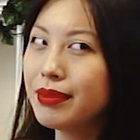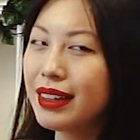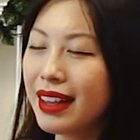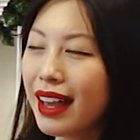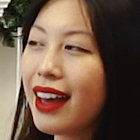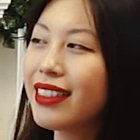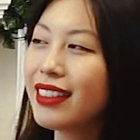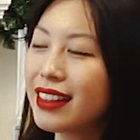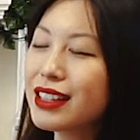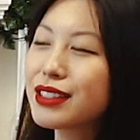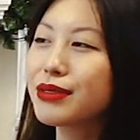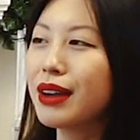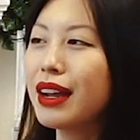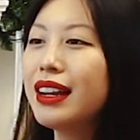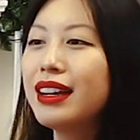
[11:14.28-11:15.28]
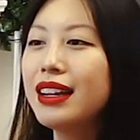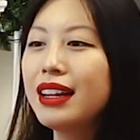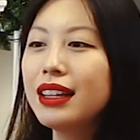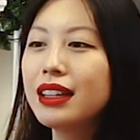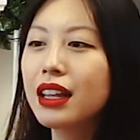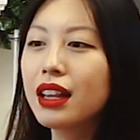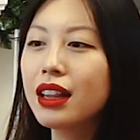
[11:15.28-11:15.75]
Yeah, I think that's right.
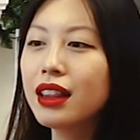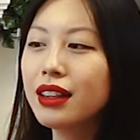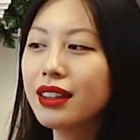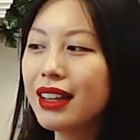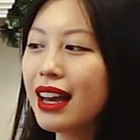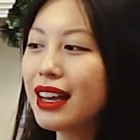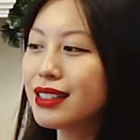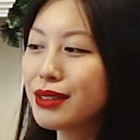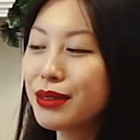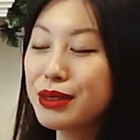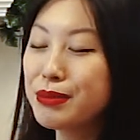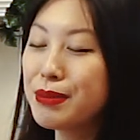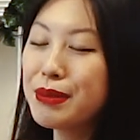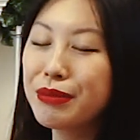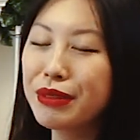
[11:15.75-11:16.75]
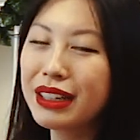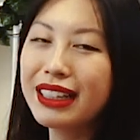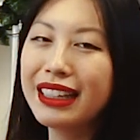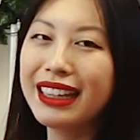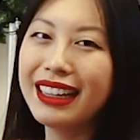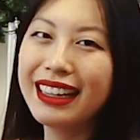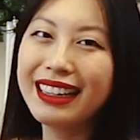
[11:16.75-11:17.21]
Yeah, so it's been
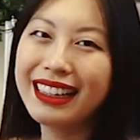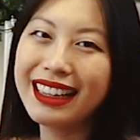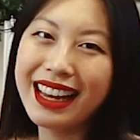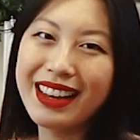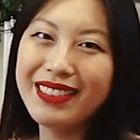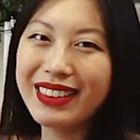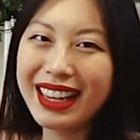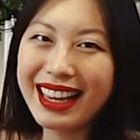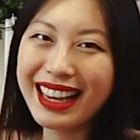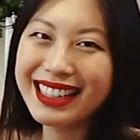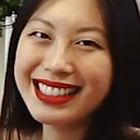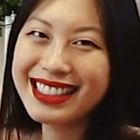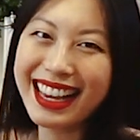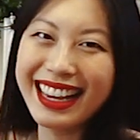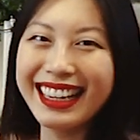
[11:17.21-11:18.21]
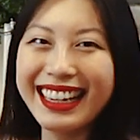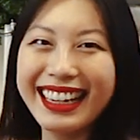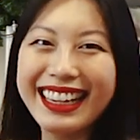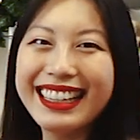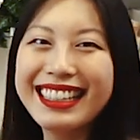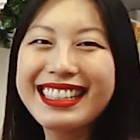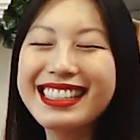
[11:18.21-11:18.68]
really
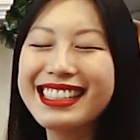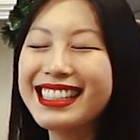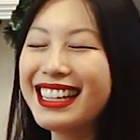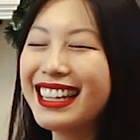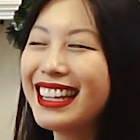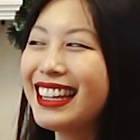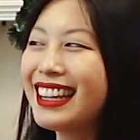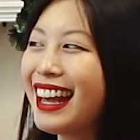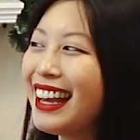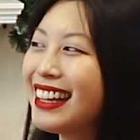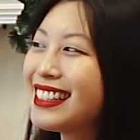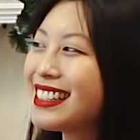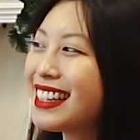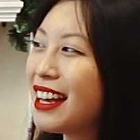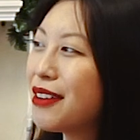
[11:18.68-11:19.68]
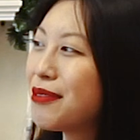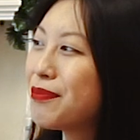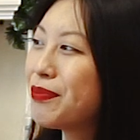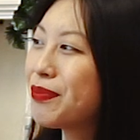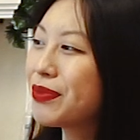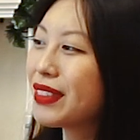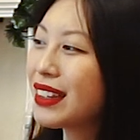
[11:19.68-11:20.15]
exciting to see that
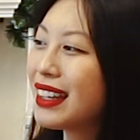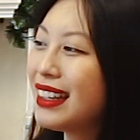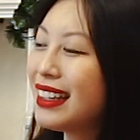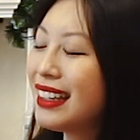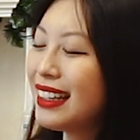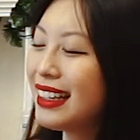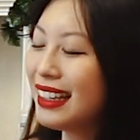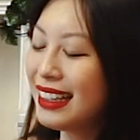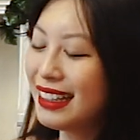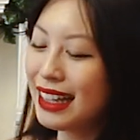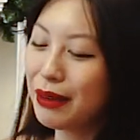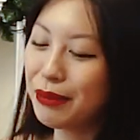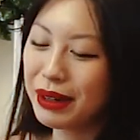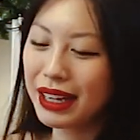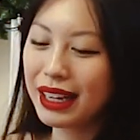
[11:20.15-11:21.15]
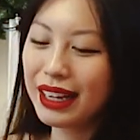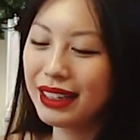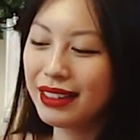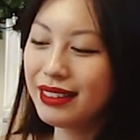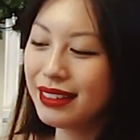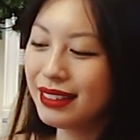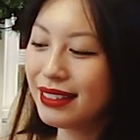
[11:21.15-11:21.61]
that we
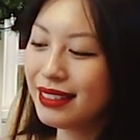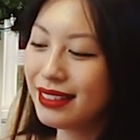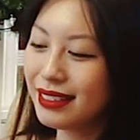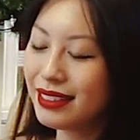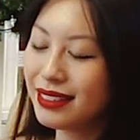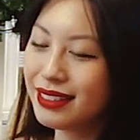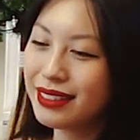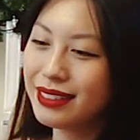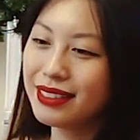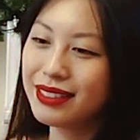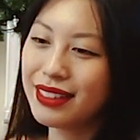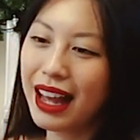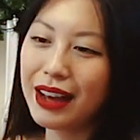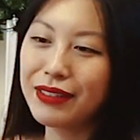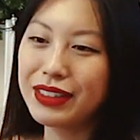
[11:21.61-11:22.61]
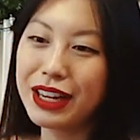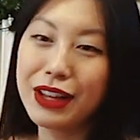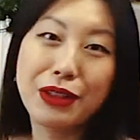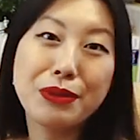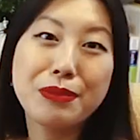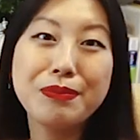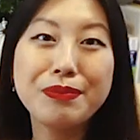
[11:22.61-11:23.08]
can have
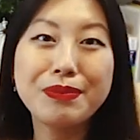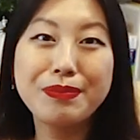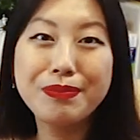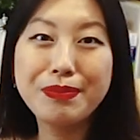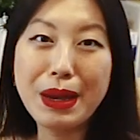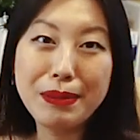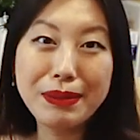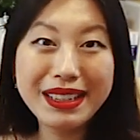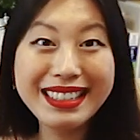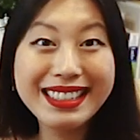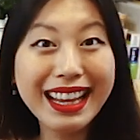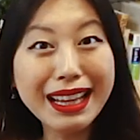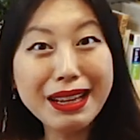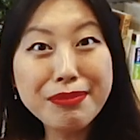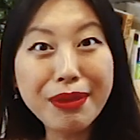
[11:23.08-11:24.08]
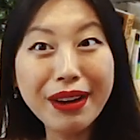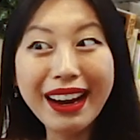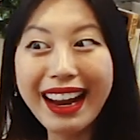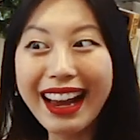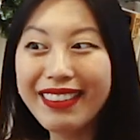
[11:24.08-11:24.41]
another baby to celebrate.